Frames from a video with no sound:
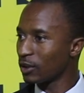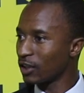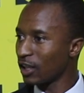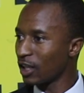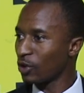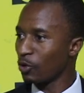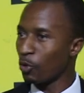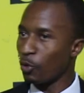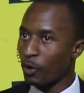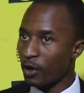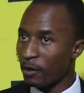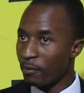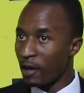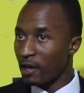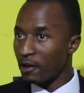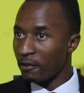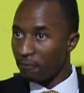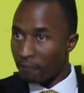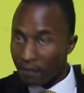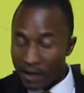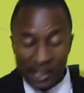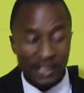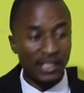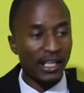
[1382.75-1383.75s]
Change will remain
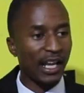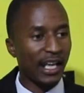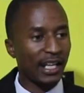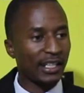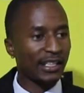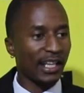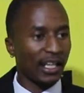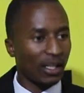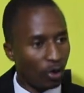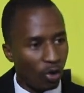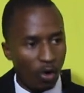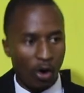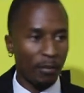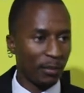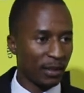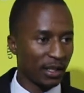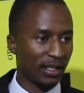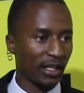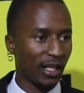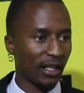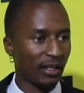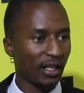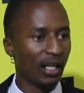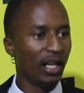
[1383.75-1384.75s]
vigilant and
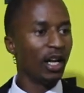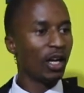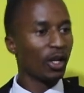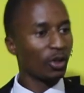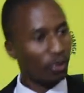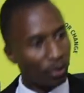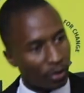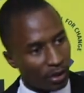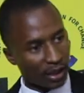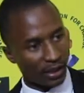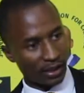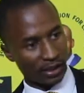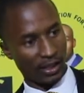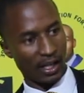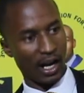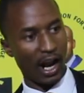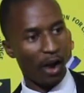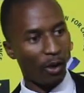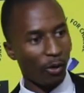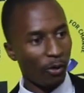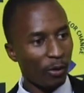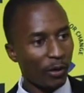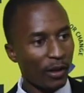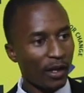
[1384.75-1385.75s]
committed to this
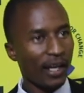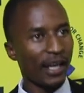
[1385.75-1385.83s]
struggle.